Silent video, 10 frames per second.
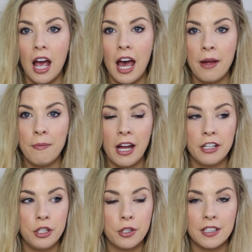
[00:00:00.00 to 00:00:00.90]

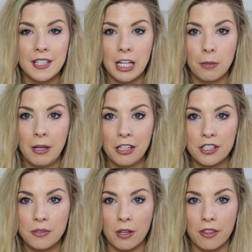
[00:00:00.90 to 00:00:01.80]
And you can take
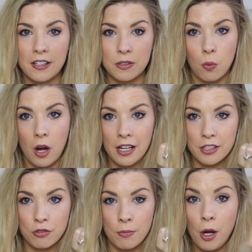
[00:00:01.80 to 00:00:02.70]
pictures with this
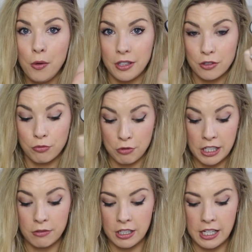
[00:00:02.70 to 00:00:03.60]
wireless remote. It's
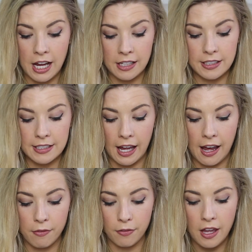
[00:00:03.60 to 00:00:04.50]
really, really handy to
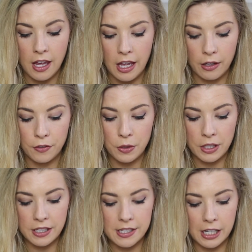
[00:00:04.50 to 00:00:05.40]
have if you
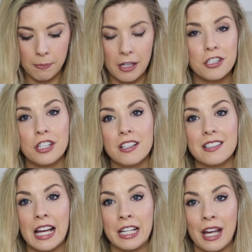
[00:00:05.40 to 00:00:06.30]
need to take
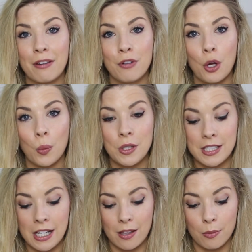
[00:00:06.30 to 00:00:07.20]
pictures and you have no one to
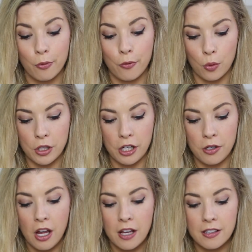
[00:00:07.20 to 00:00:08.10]
take them for
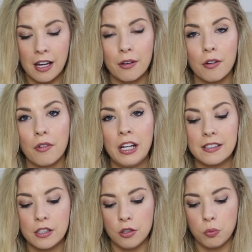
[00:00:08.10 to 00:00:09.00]
you. Like,
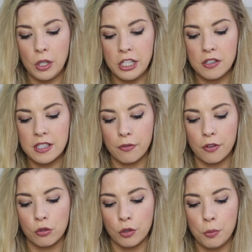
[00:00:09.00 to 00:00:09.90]
it's good, we use it
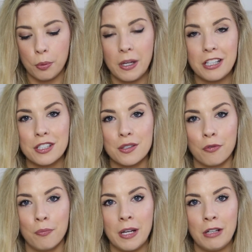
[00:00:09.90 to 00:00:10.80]
for group pictures
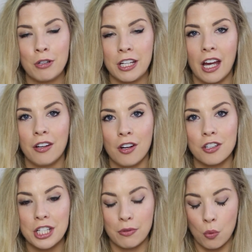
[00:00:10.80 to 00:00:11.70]
of me, Ricky and
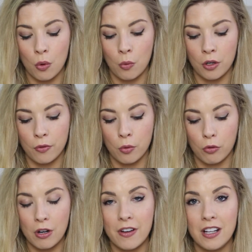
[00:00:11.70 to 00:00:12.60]
Archie, if we want one of all
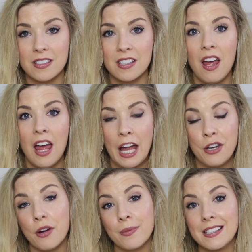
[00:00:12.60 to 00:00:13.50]
three of us and
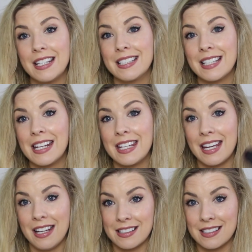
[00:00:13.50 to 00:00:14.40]
no one's there to take
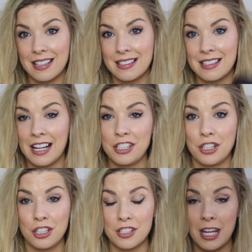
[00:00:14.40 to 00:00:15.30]
it. So this is handy, you
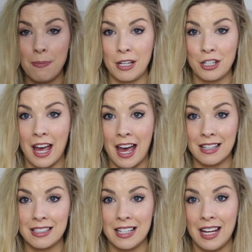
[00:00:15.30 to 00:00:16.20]
can just keep it in your
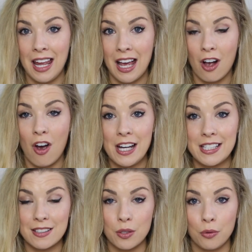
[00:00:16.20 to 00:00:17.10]
hand, hide
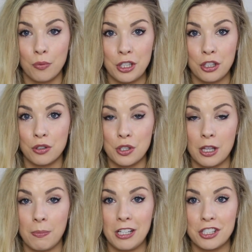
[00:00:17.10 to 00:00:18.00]
it sort of when you're
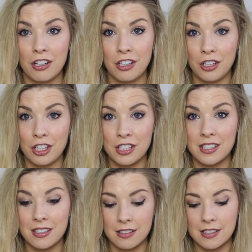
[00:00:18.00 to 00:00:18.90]
doing the picture, and you can
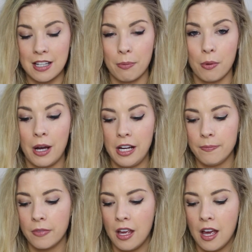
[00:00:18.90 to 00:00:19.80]
just snap
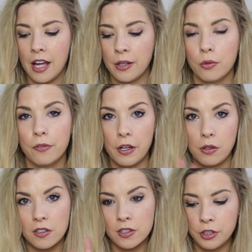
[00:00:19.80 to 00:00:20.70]
away and it will
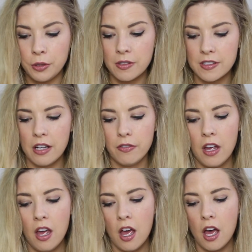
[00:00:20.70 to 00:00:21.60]
focus on you and stuff.
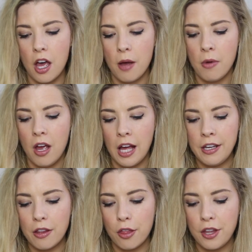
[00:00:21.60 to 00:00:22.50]

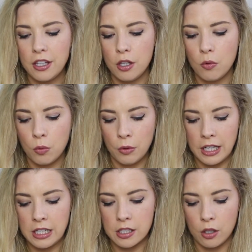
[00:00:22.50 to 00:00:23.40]
Another thing you will
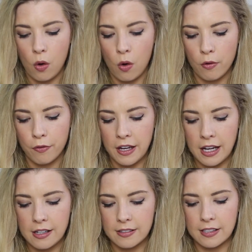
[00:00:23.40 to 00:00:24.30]
need a lot of
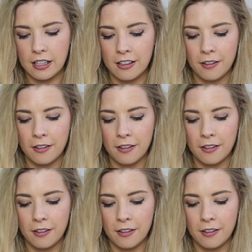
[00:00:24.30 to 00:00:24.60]
is